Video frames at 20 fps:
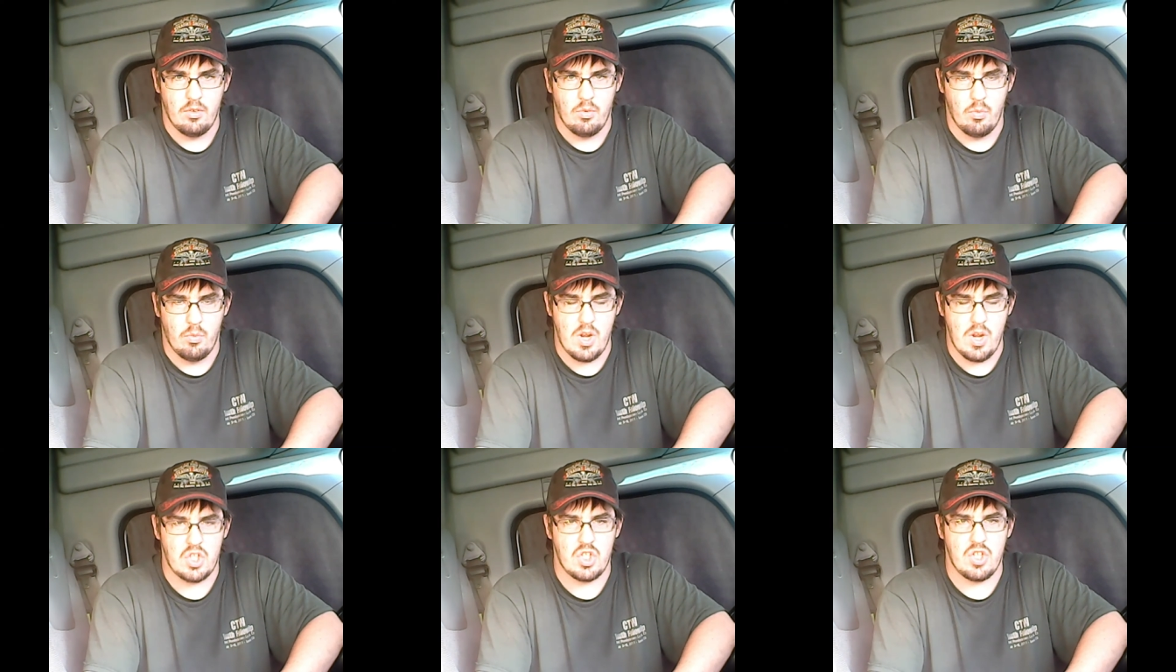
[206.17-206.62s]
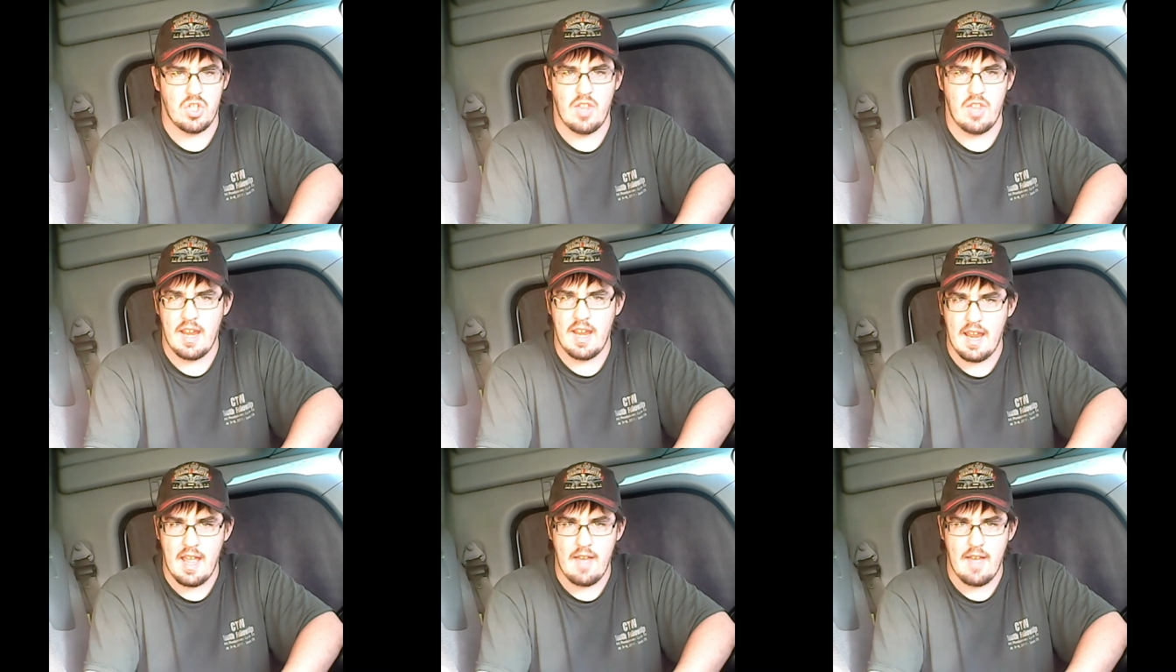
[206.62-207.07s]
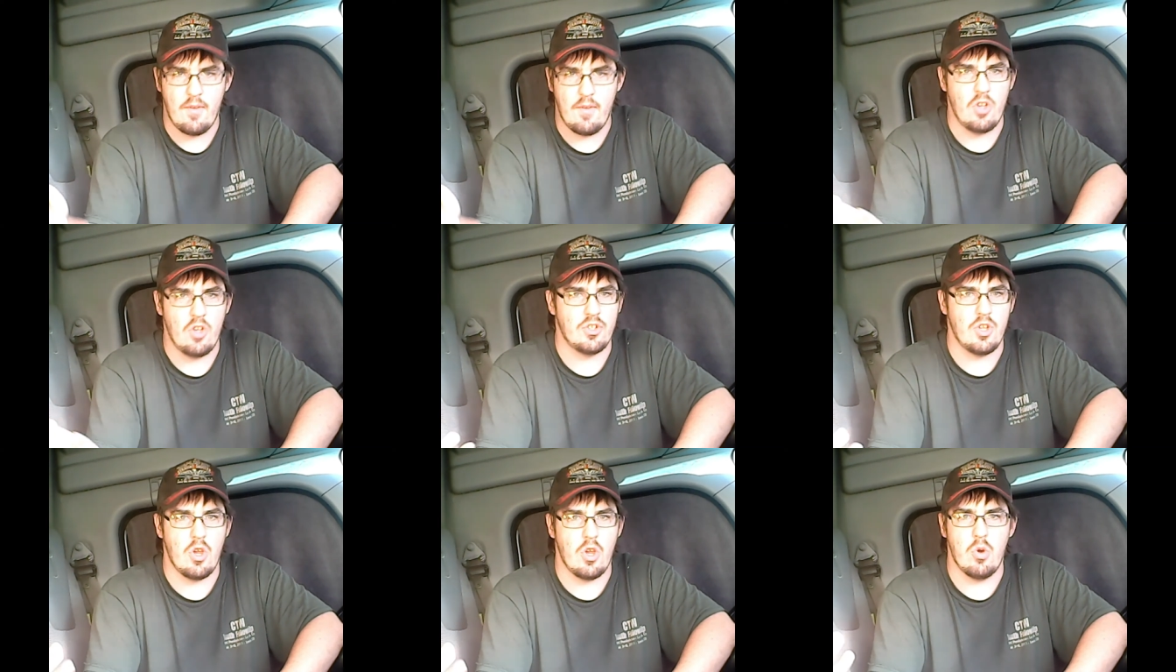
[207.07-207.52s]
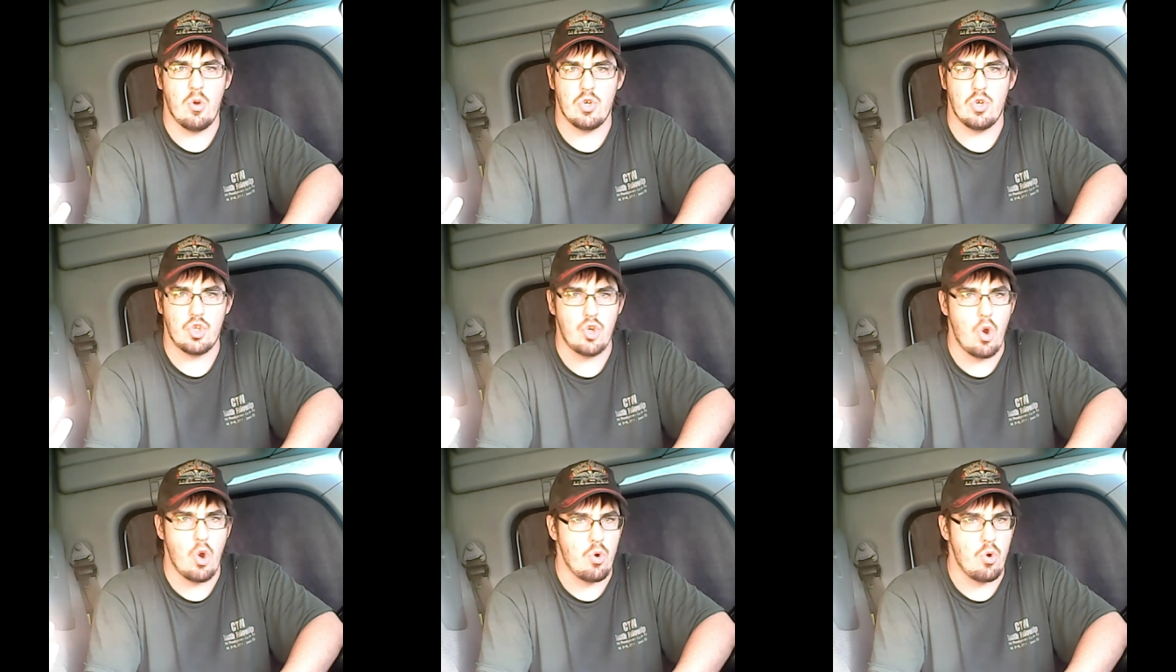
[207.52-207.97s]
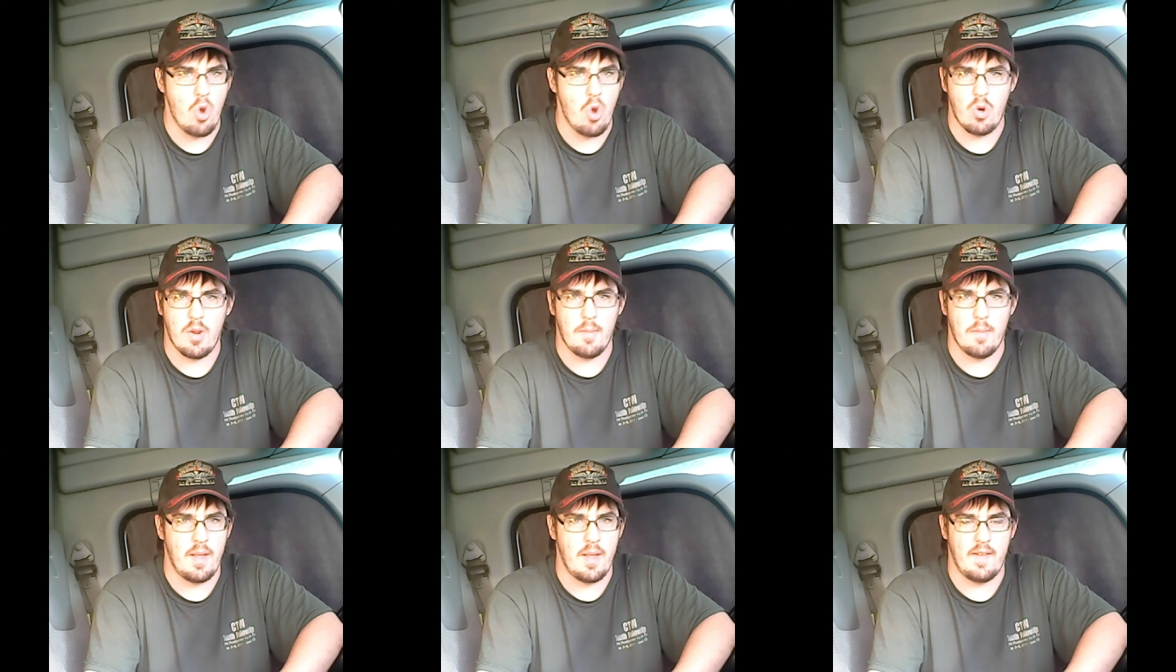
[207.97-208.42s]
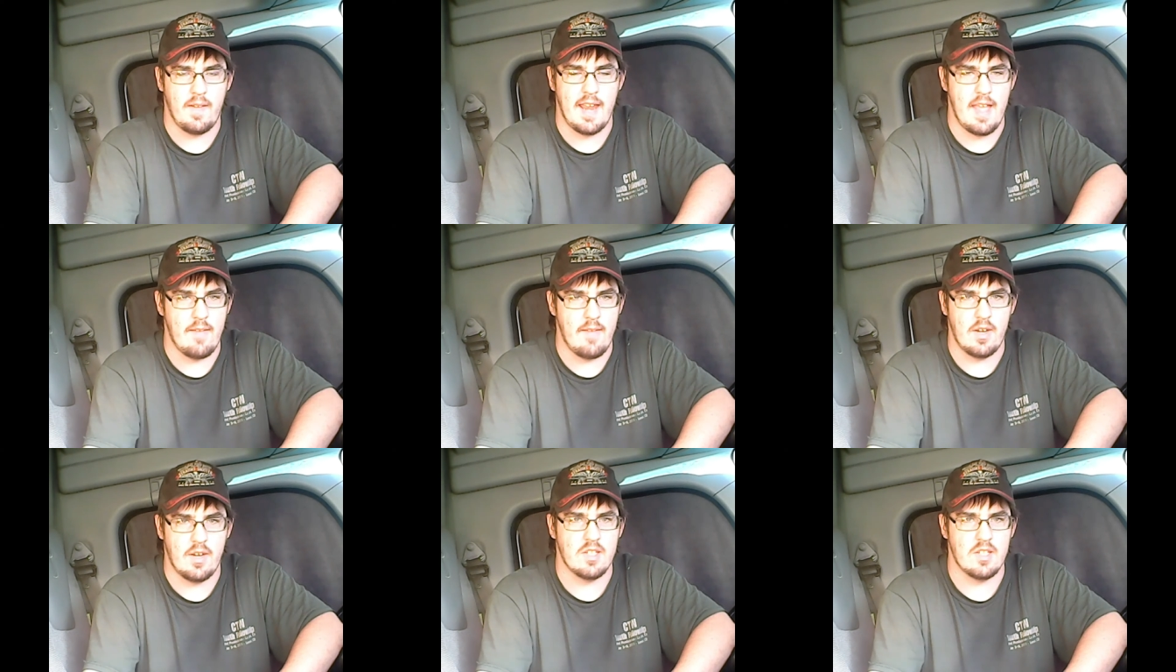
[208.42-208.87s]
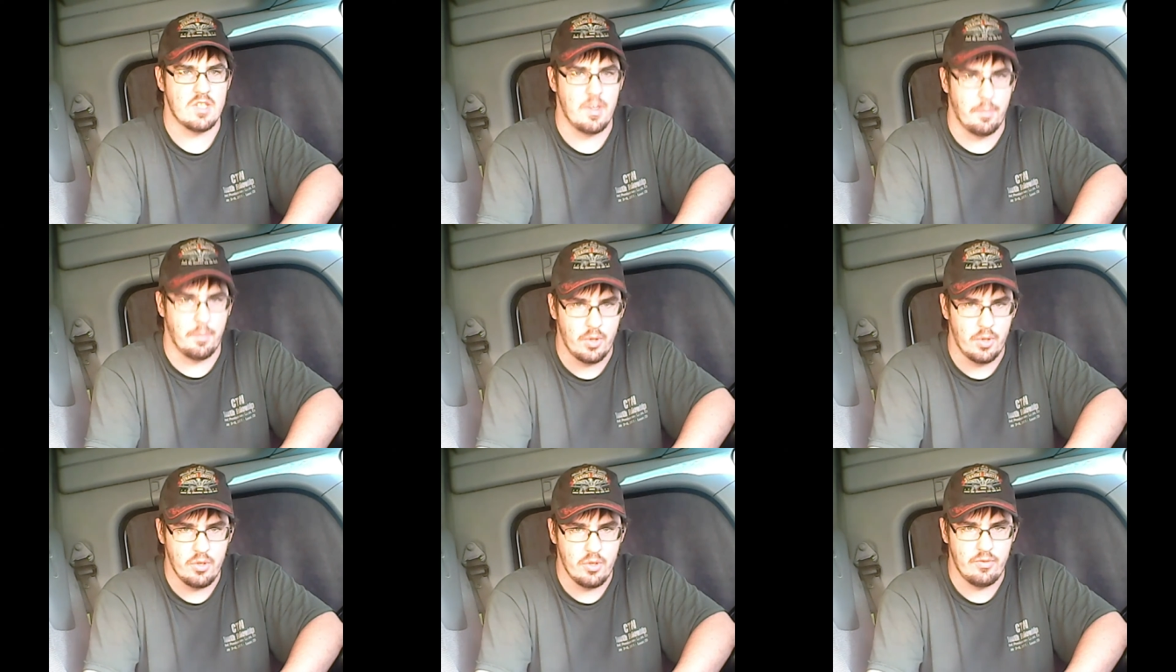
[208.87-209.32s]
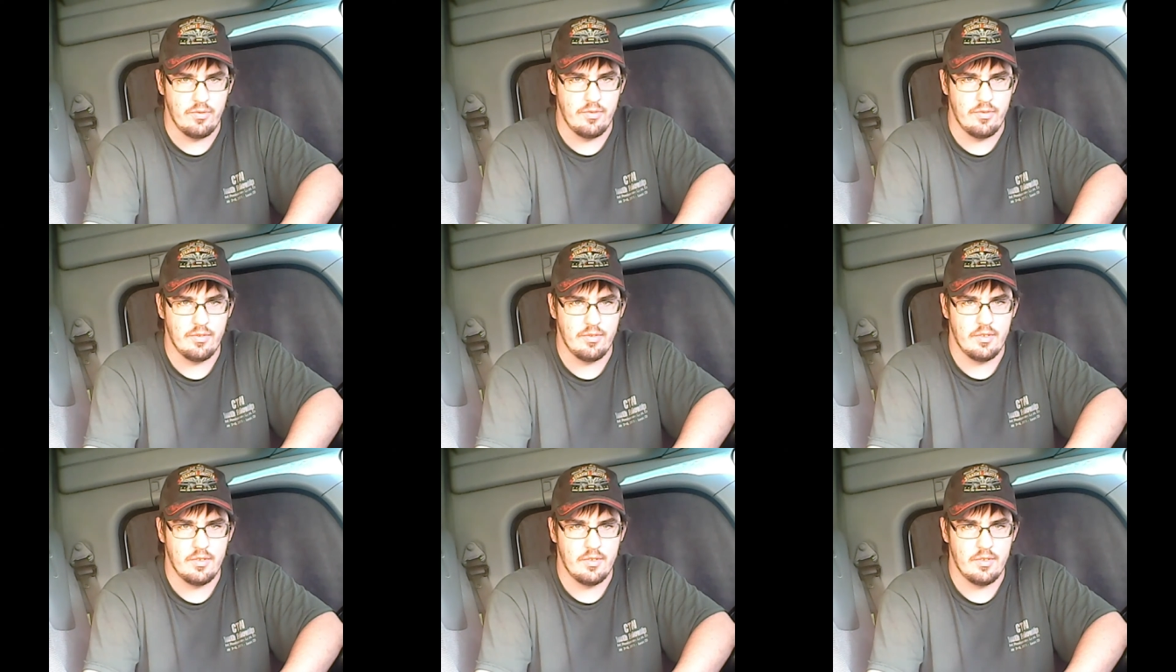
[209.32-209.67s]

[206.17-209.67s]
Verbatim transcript: which they have also shown no compelling evidence to prove.